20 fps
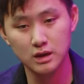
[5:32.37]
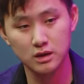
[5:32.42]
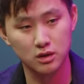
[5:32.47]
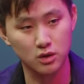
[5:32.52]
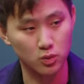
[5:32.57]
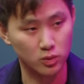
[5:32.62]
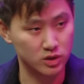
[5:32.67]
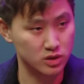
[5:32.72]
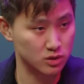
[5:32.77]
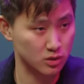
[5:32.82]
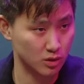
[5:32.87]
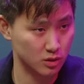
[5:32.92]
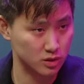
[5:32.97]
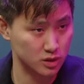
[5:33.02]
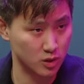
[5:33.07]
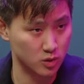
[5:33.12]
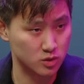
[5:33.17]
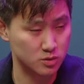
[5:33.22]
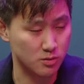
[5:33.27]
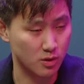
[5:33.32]
the original large
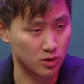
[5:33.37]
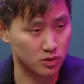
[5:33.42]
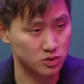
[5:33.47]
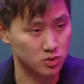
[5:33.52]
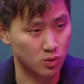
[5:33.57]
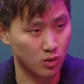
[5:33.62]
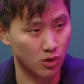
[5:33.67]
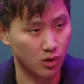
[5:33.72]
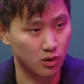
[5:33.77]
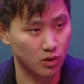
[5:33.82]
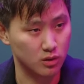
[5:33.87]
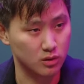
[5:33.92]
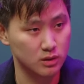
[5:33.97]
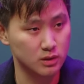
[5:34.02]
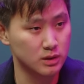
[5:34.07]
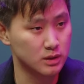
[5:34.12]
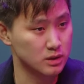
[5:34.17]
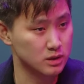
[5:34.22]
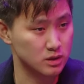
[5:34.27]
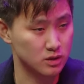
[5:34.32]
language models were all
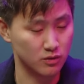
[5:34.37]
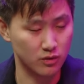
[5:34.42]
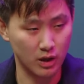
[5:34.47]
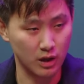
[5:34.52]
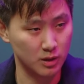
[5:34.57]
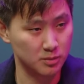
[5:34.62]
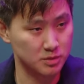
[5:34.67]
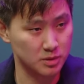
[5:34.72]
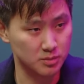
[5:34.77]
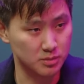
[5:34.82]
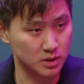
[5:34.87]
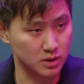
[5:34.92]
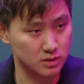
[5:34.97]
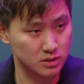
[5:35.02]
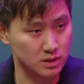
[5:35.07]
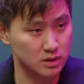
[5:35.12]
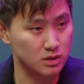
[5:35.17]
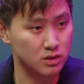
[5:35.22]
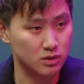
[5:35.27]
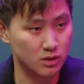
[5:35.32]
developed and built
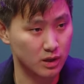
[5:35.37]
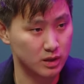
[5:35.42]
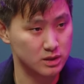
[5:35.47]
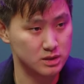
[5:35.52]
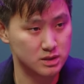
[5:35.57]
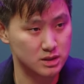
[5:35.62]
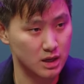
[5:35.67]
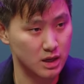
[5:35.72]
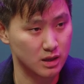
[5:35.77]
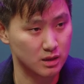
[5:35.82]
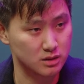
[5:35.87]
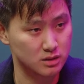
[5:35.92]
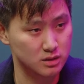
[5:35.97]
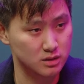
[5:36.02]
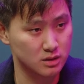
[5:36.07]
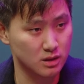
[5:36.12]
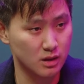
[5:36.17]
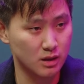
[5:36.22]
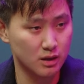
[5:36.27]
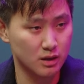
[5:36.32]
in the United
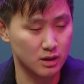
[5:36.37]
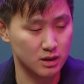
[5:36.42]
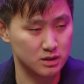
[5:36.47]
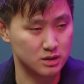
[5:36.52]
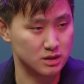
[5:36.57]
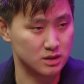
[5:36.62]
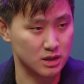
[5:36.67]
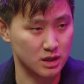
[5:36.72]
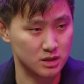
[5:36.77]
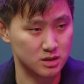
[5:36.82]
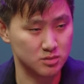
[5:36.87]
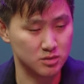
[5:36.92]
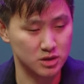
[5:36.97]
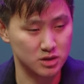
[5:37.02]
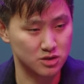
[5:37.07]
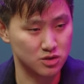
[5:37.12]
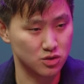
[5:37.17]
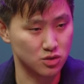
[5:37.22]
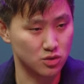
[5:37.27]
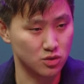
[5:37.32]
States. Yeah. It's a
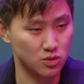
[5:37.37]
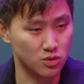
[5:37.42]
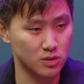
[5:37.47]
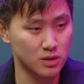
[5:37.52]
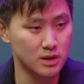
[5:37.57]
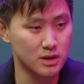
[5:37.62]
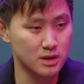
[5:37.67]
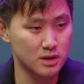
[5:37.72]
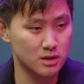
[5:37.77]
testament to